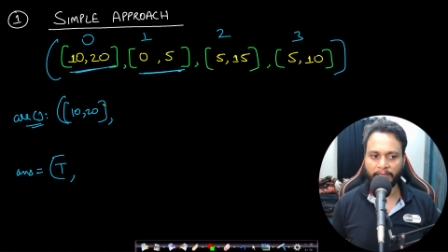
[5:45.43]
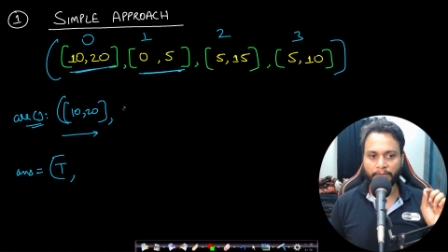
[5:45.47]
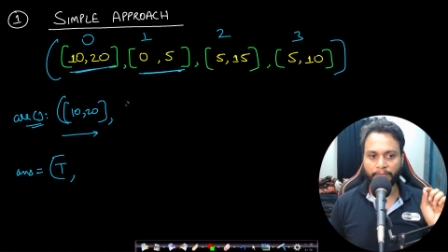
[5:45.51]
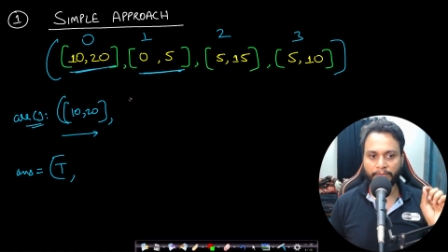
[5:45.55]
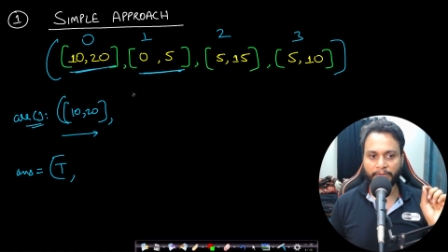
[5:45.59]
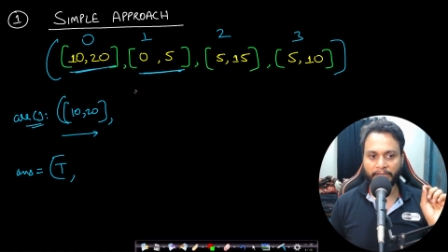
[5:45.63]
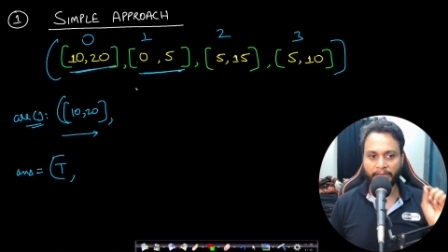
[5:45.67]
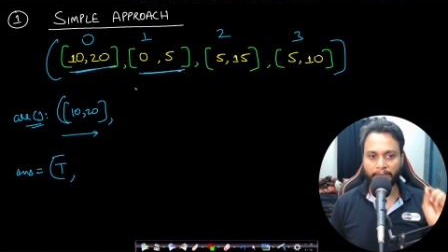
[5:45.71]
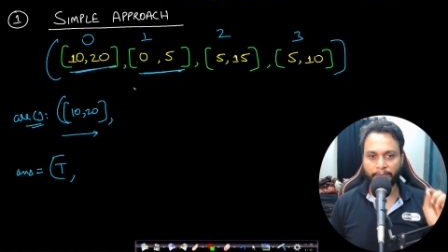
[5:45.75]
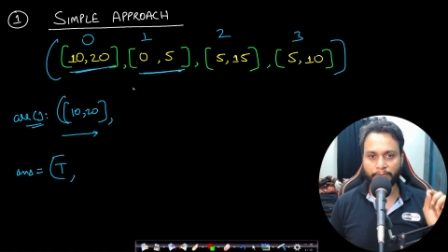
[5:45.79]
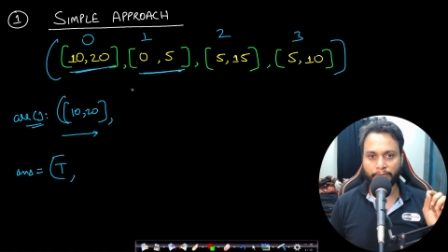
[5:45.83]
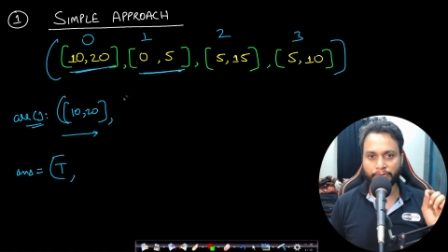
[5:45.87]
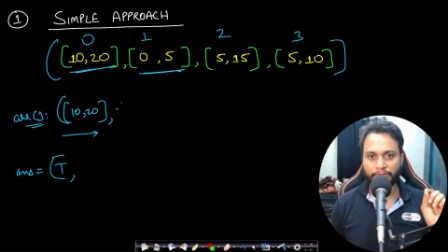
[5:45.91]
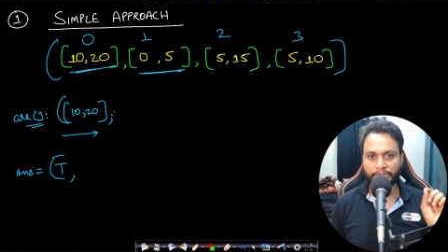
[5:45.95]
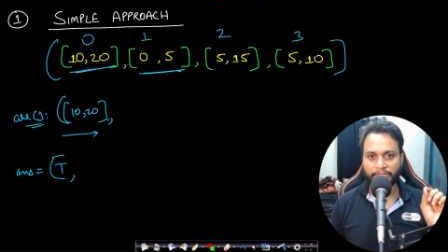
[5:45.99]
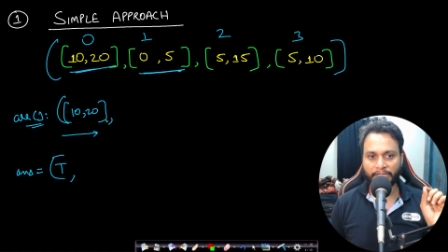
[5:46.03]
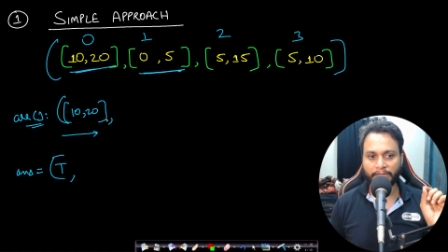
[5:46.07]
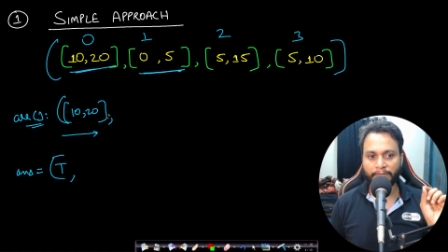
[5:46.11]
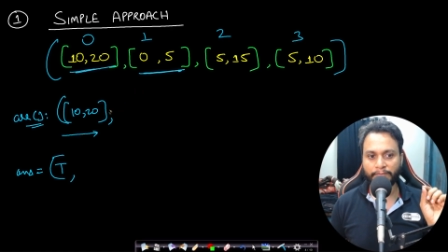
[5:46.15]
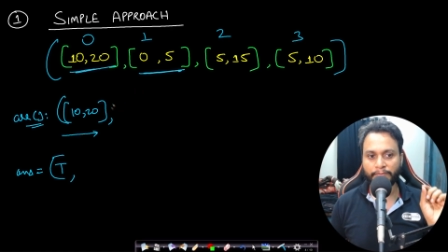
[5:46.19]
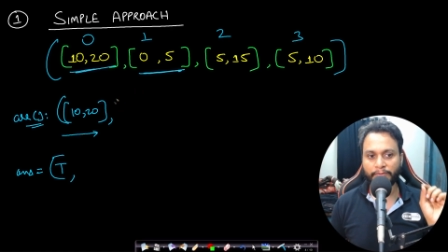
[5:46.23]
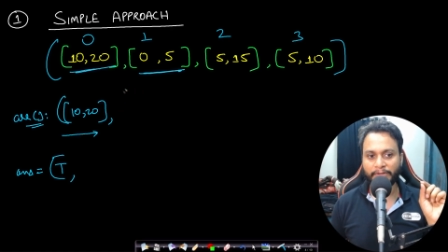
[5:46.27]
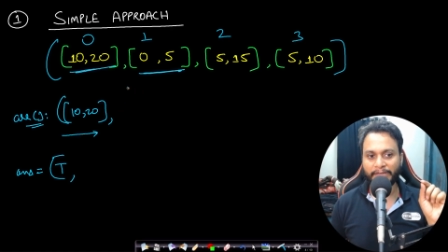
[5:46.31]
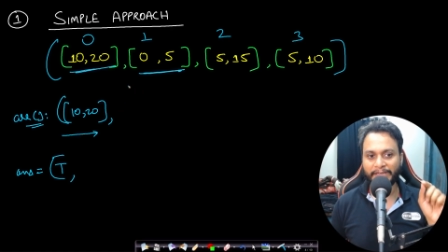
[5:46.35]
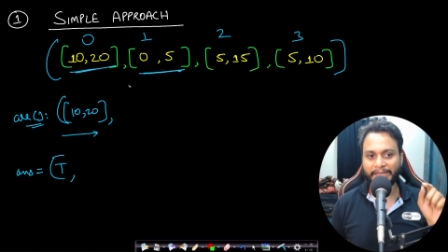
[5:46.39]
We have to
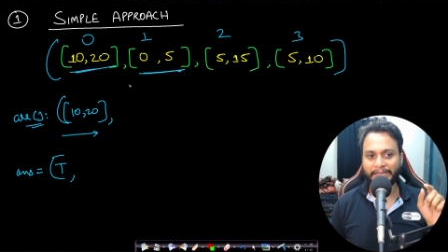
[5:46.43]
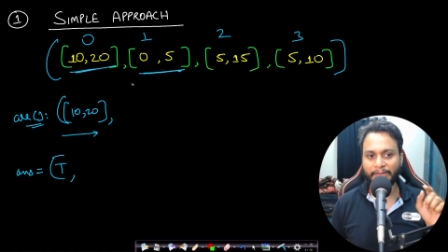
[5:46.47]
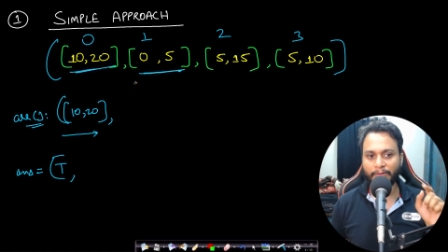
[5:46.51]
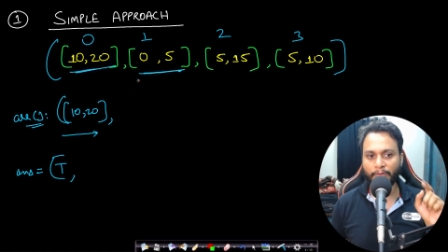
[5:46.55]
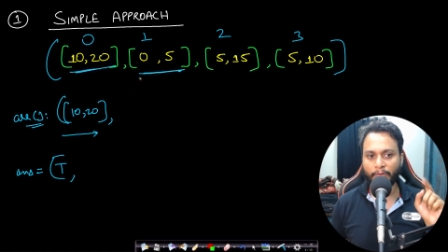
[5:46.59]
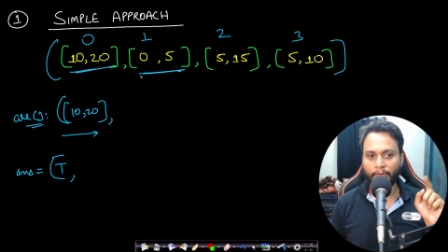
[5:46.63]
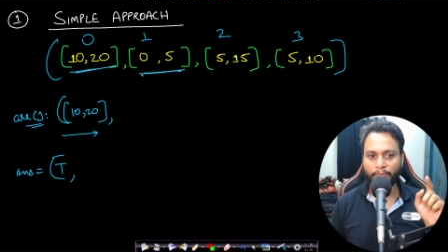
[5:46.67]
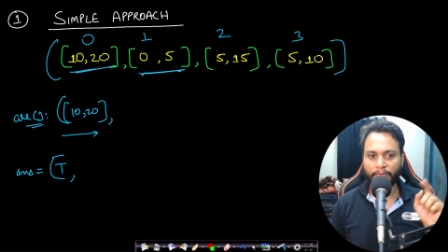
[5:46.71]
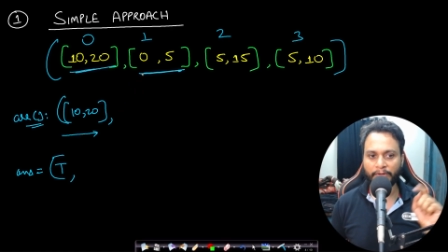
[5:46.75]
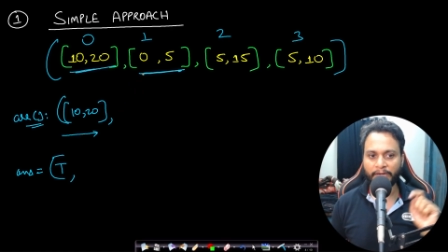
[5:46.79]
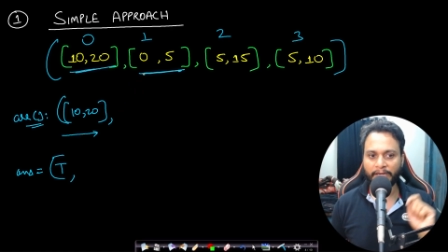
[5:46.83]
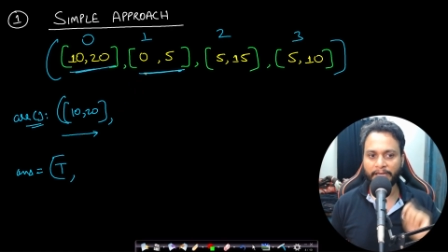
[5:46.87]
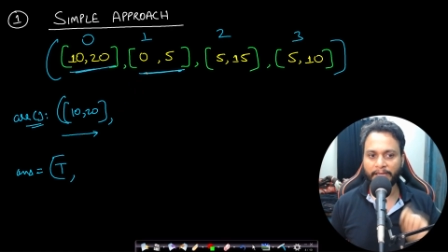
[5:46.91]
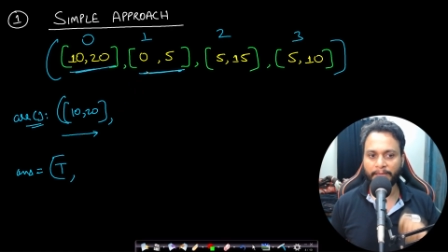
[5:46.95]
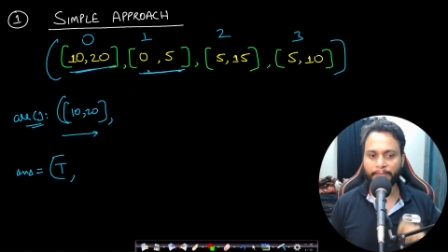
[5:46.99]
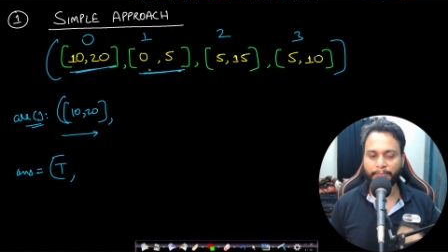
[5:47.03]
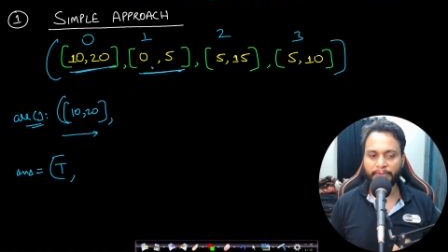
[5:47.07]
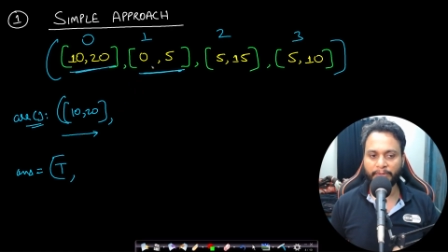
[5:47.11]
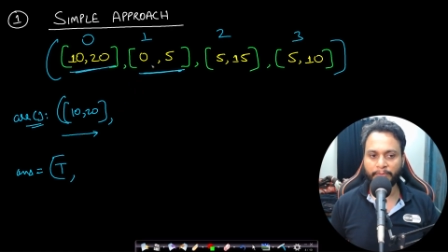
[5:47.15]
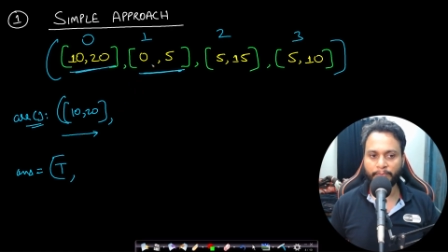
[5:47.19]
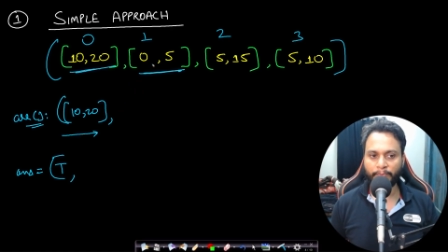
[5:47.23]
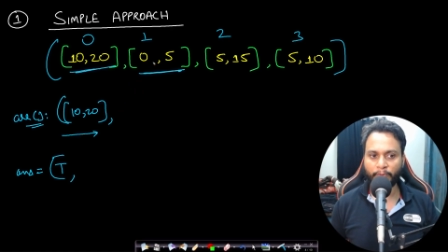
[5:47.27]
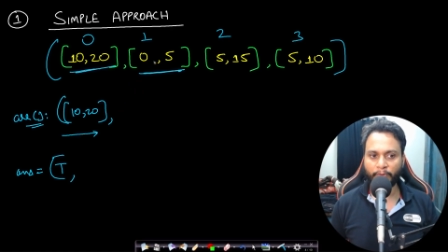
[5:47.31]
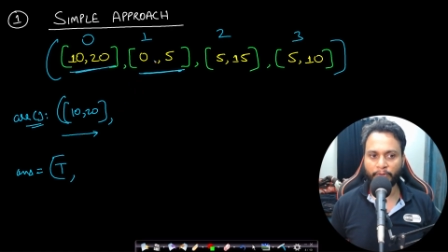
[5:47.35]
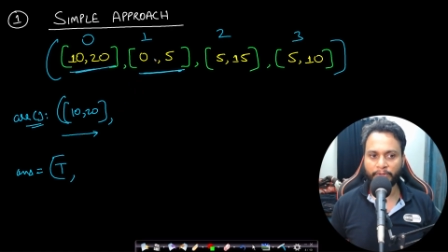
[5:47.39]
check for any
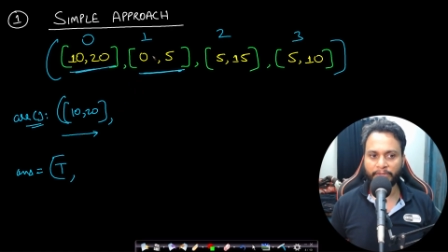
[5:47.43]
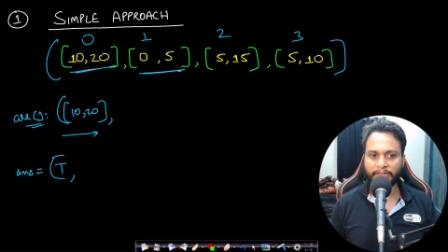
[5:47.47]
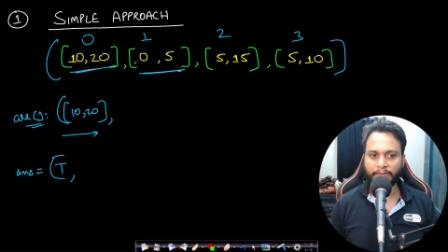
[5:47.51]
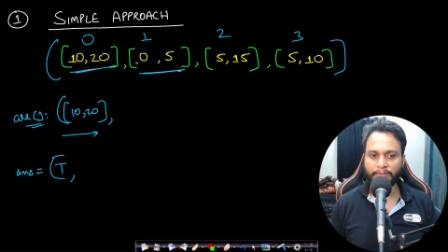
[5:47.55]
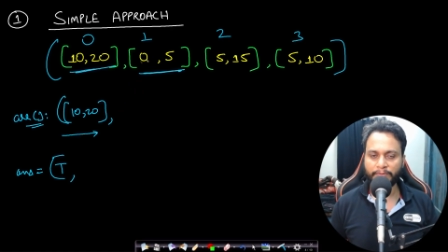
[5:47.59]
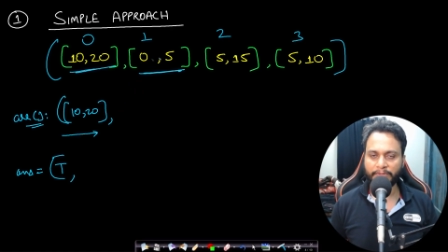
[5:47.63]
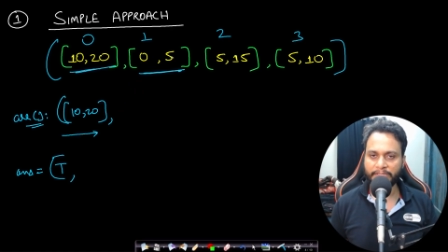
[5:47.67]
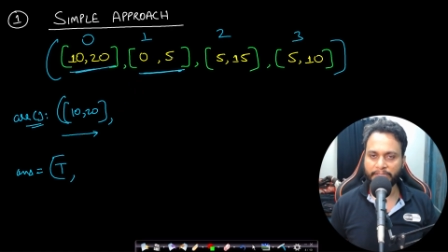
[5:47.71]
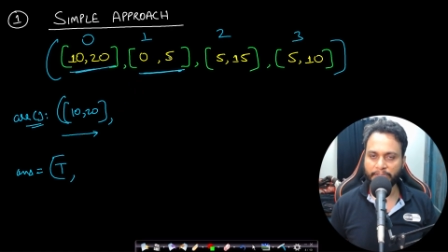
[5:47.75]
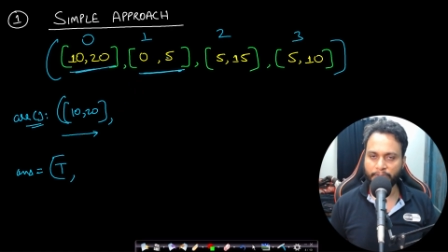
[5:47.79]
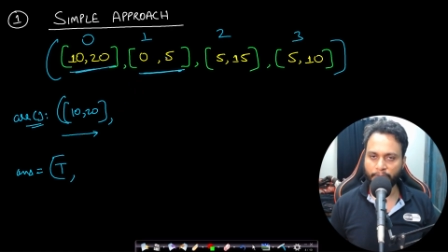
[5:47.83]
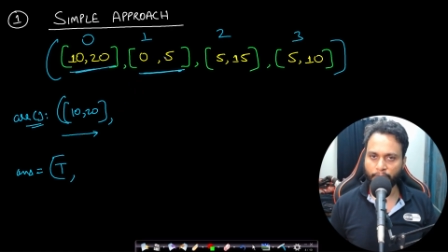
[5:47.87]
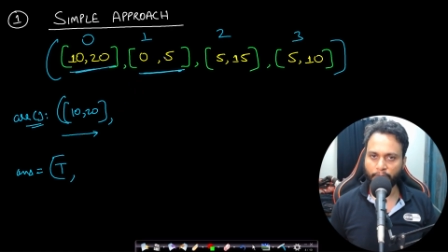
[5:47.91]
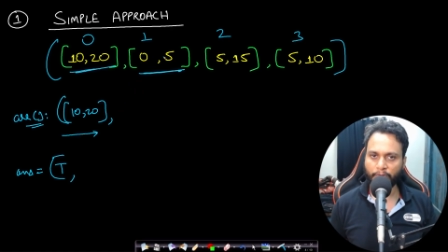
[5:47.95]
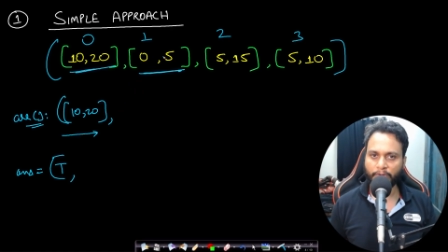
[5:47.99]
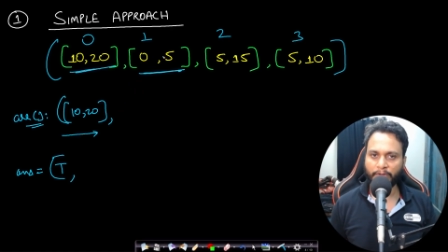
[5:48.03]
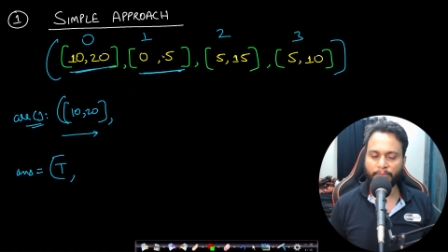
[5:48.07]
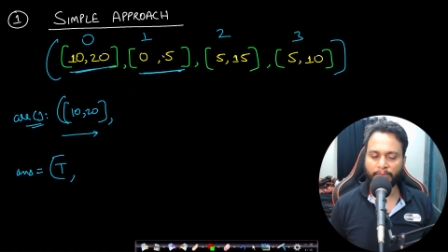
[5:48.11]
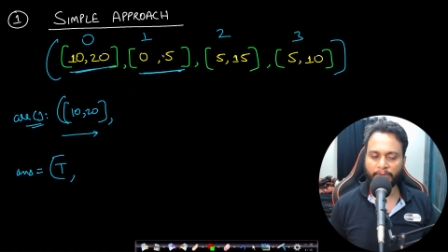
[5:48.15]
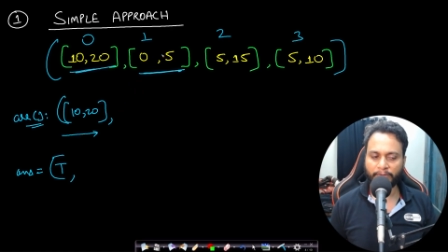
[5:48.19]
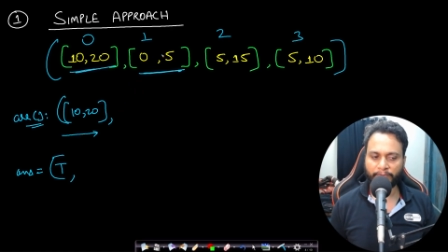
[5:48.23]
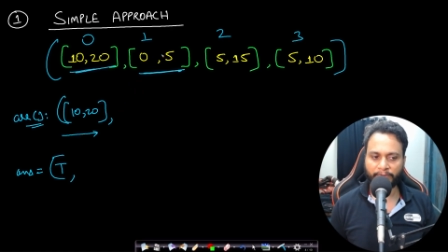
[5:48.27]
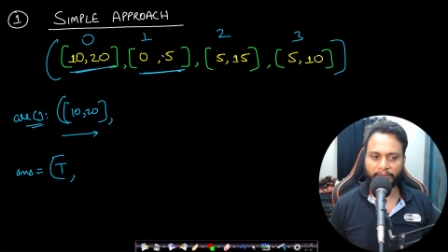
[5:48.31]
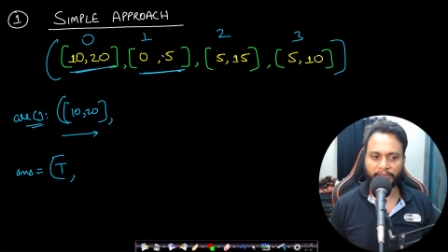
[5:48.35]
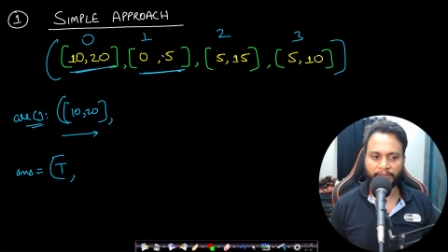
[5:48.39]
overlapping booking with 0
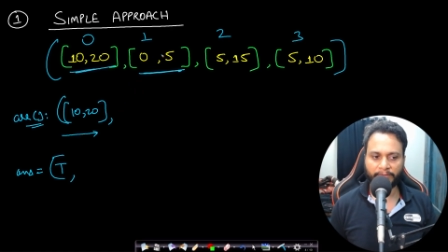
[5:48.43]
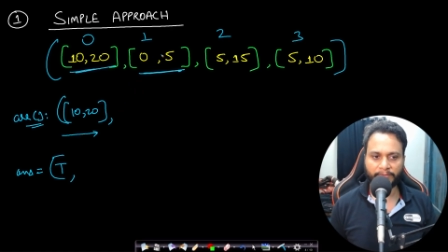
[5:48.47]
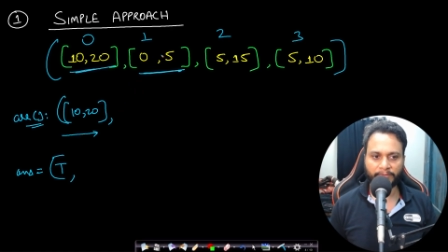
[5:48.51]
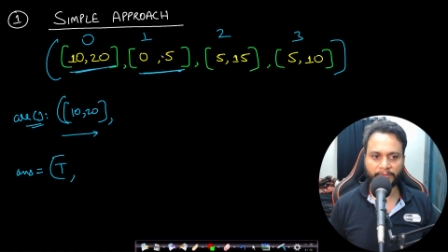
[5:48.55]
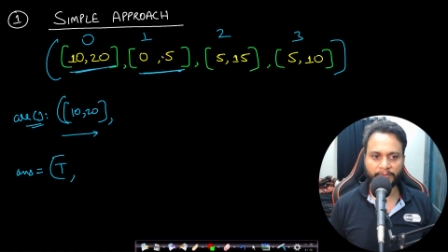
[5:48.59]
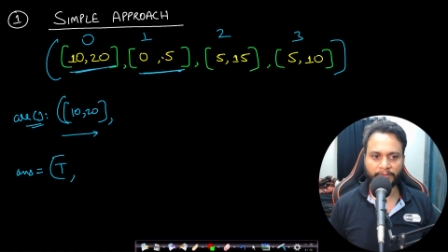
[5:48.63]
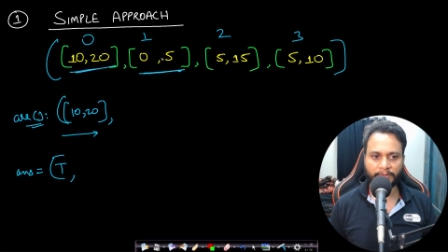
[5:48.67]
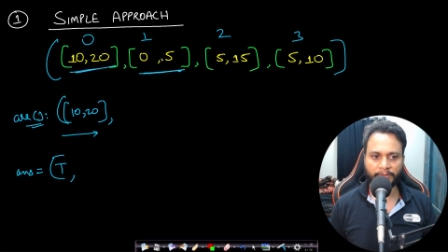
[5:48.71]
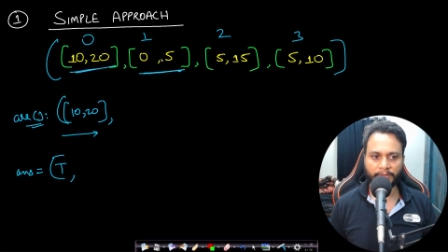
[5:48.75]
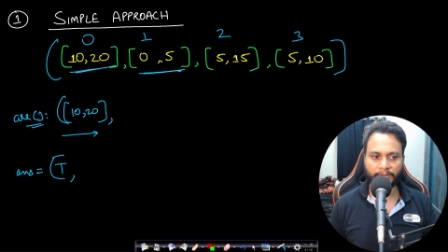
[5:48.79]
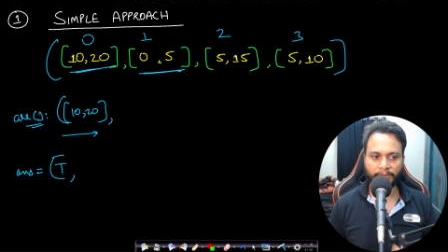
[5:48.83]
comma 5.